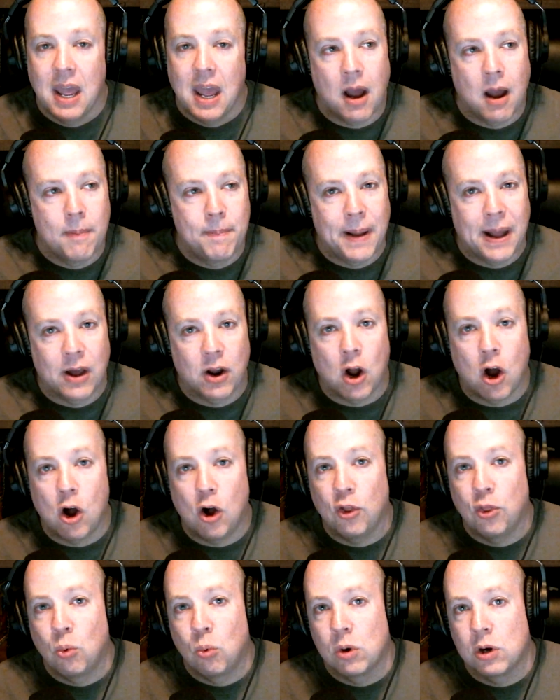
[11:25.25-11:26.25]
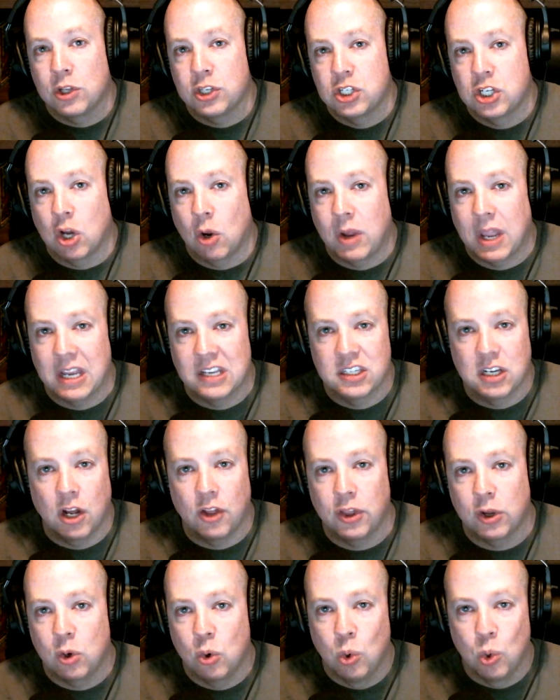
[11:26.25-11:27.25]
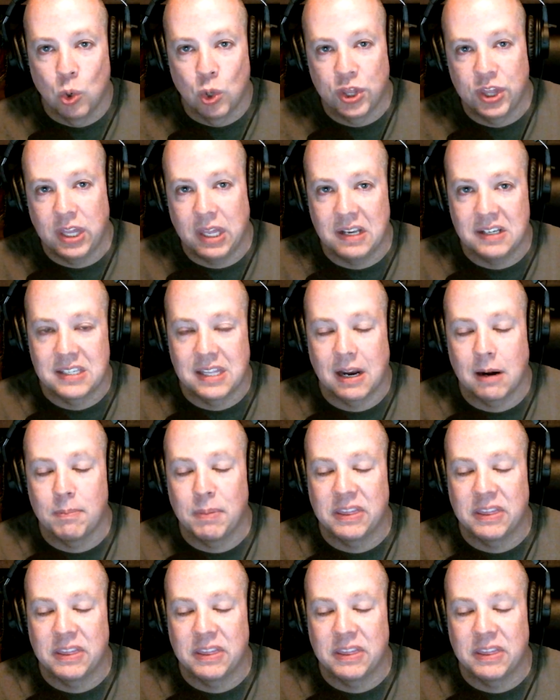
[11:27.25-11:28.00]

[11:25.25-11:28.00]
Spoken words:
about all the World Showcase and all the cool things there,